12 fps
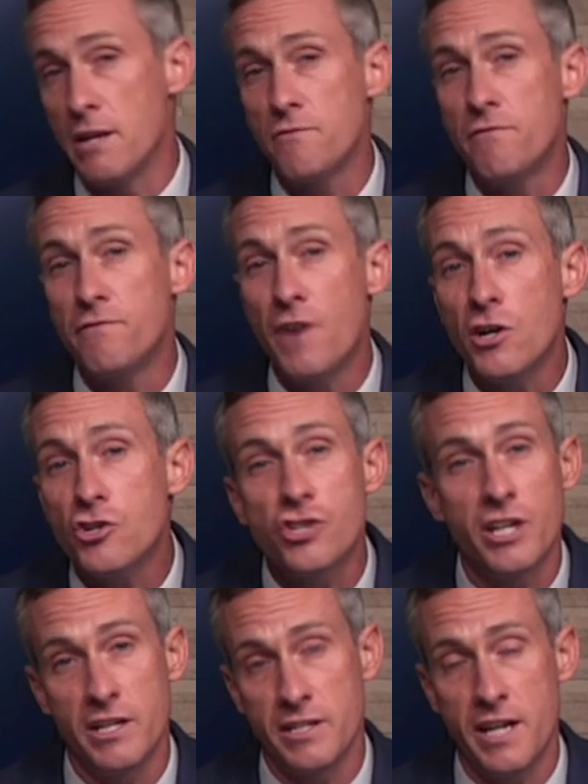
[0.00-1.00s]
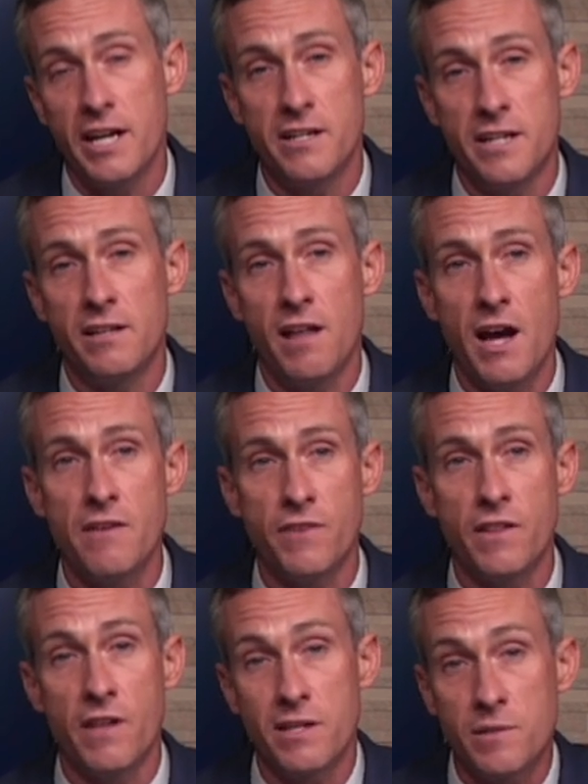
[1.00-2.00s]
and function in day to day
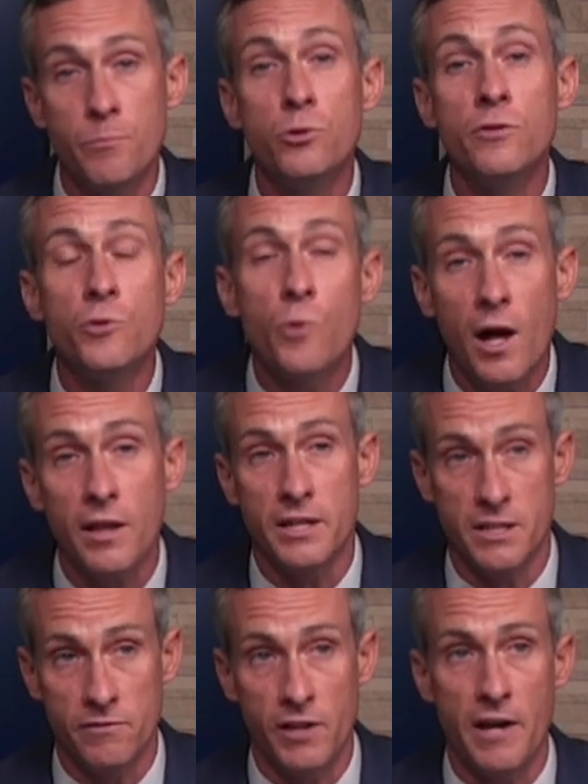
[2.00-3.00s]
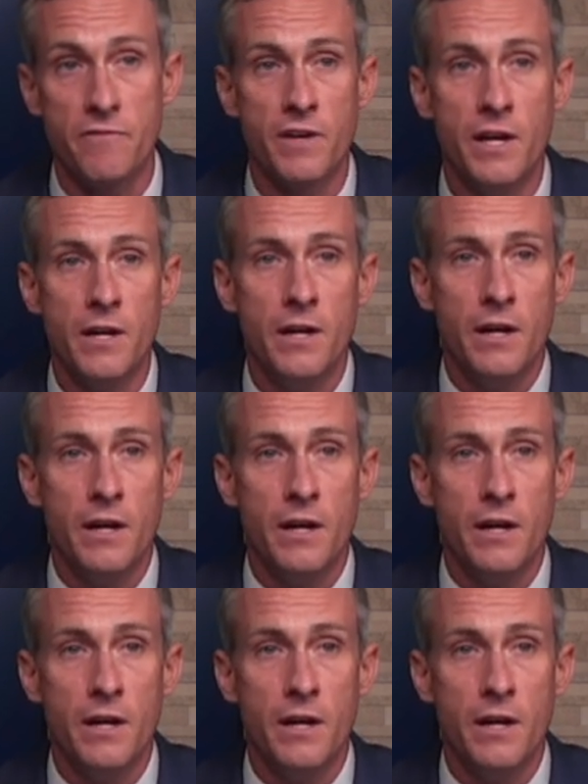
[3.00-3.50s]
life and thus improve quality of life.